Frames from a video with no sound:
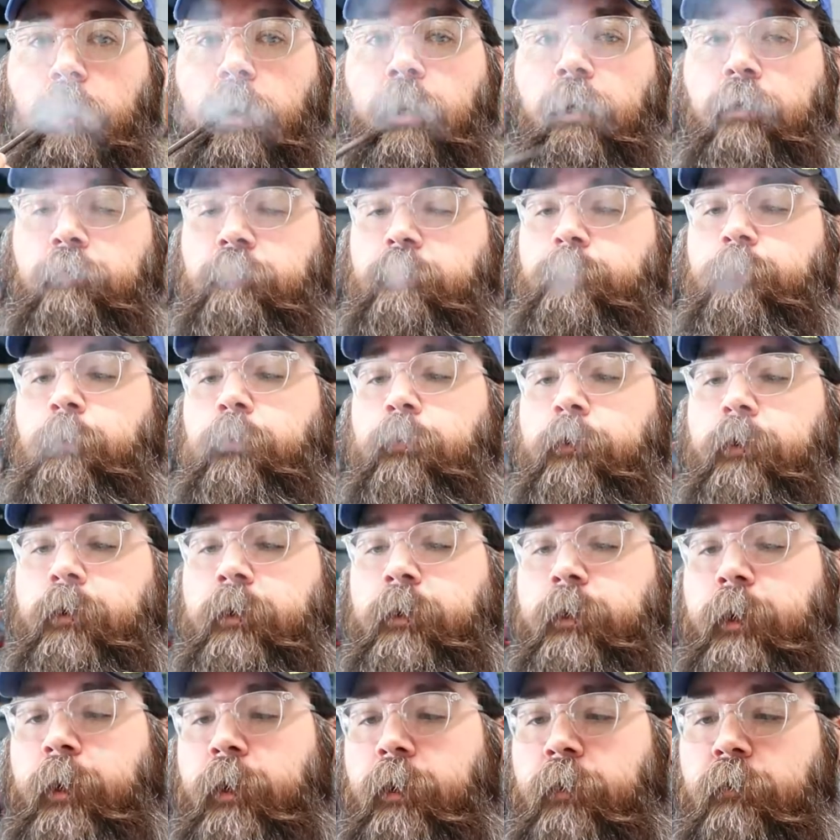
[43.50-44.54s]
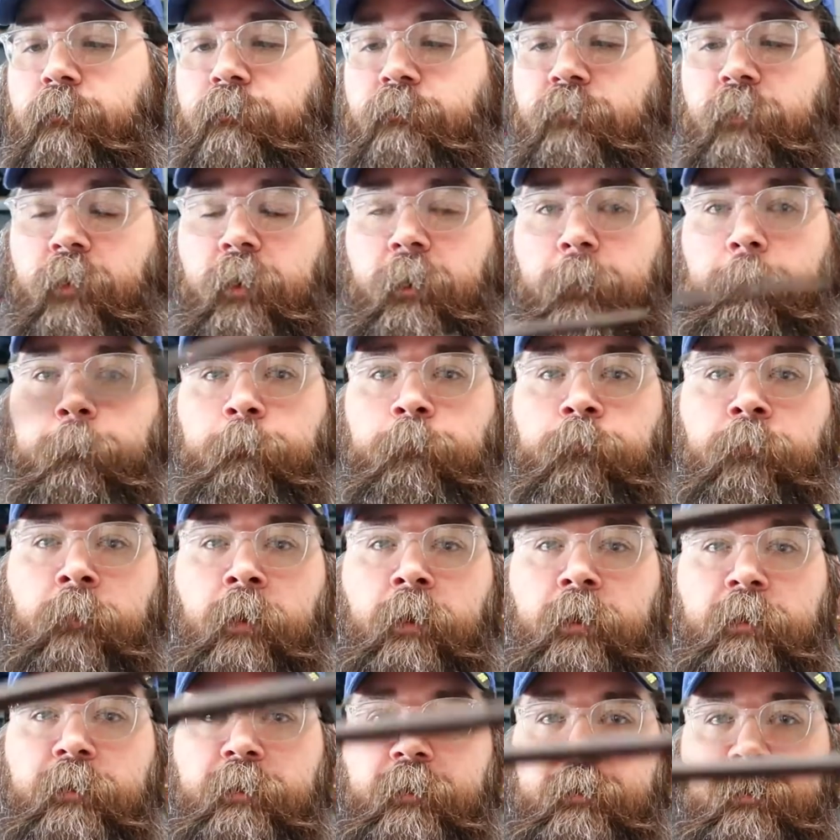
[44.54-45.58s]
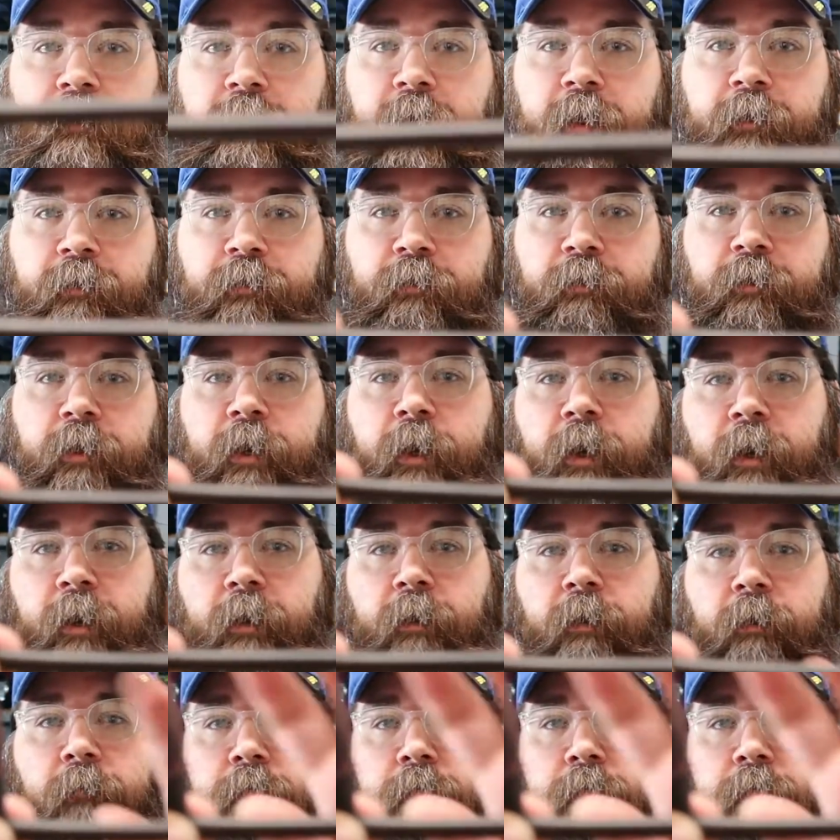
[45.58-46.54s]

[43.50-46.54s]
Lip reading: I'm smoking it out of, this is actually